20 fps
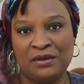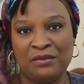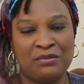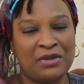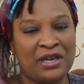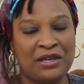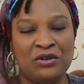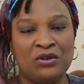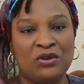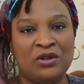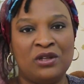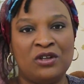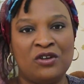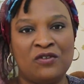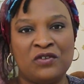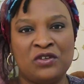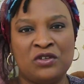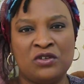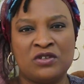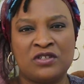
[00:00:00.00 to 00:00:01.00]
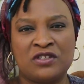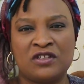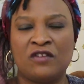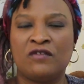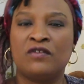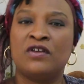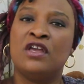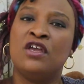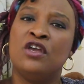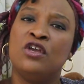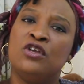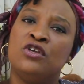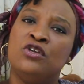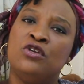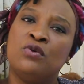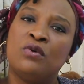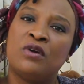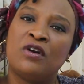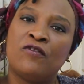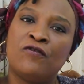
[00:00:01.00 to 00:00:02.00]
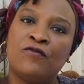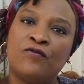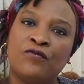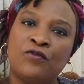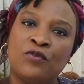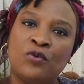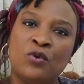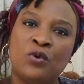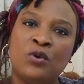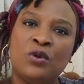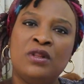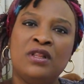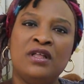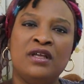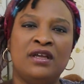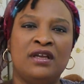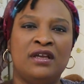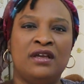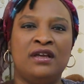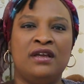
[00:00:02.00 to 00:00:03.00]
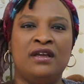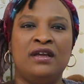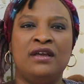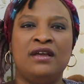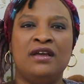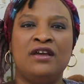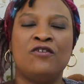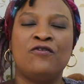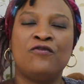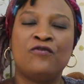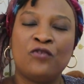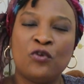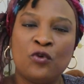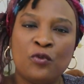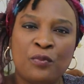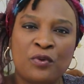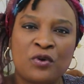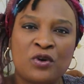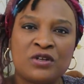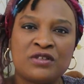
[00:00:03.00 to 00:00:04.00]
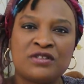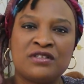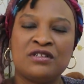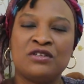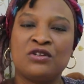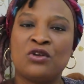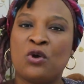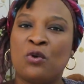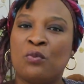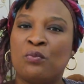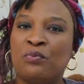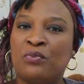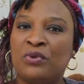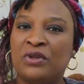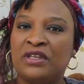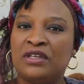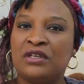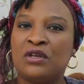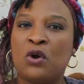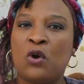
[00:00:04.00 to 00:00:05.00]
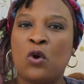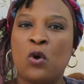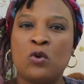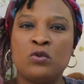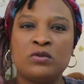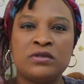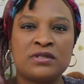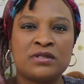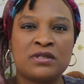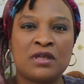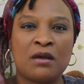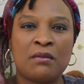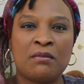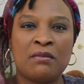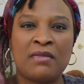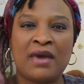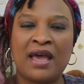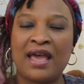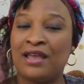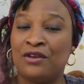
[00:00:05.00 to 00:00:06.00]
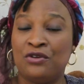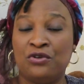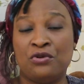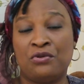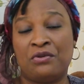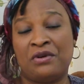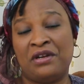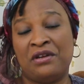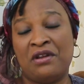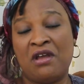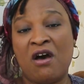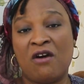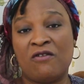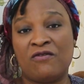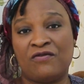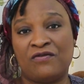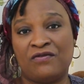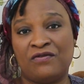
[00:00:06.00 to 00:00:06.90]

by not loving yourself. You are full, a full person, complete, wholesome, and you're enough.